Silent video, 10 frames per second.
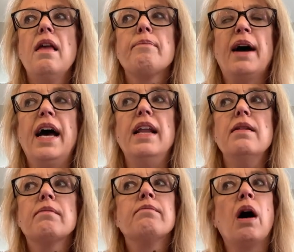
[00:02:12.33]
but
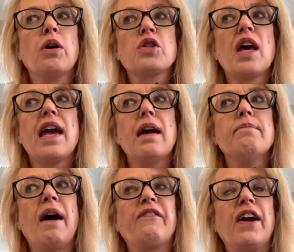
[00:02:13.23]
mostly
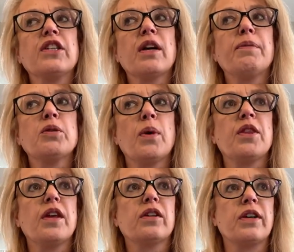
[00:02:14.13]
my friendship was
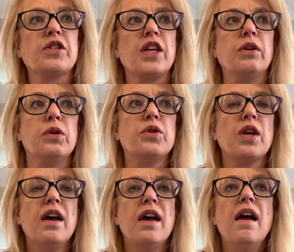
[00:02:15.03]
with Chrissy, who's,
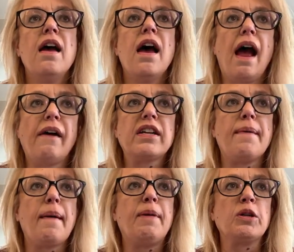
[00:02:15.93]
every time
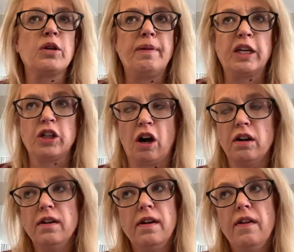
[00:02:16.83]
I post a picture,
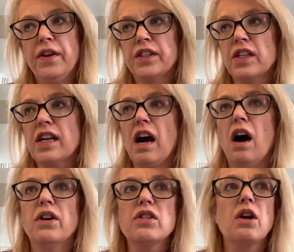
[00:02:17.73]
she's like,
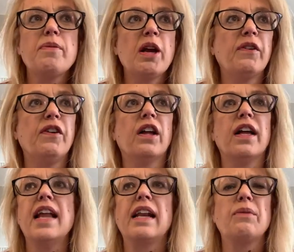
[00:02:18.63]
oh, it's so beautiful.
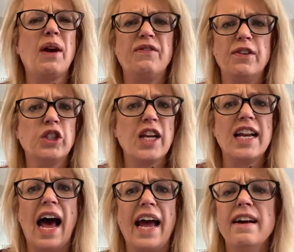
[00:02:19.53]

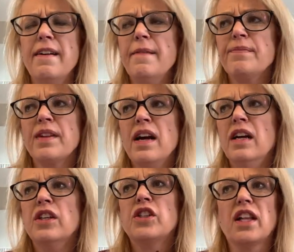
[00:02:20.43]
And
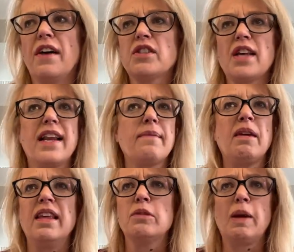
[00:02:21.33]
she loves sending me
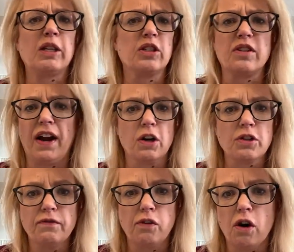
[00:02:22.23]
these pictures of
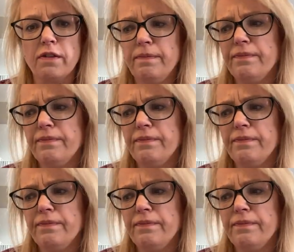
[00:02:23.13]
Harrison Ford.